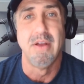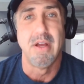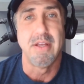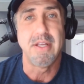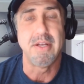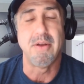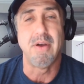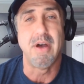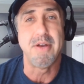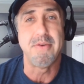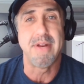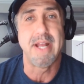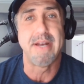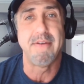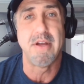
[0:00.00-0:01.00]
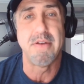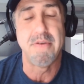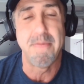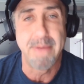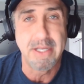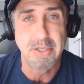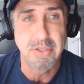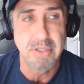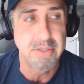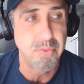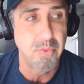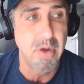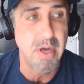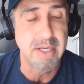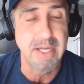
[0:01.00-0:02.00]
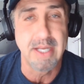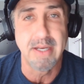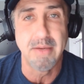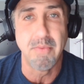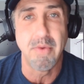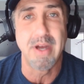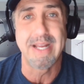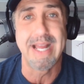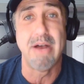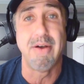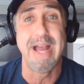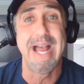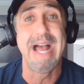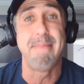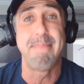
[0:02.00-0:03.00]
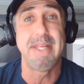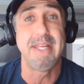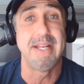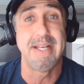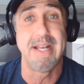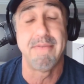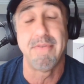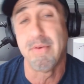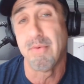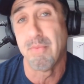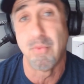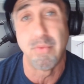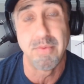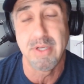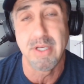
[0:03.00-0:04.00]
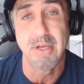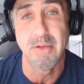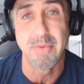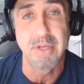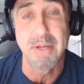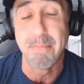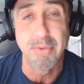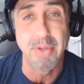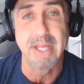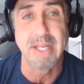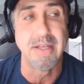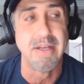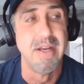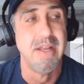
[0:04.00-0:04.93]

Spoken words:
100 out of 100 patients walk in and walk out happy and never, complain.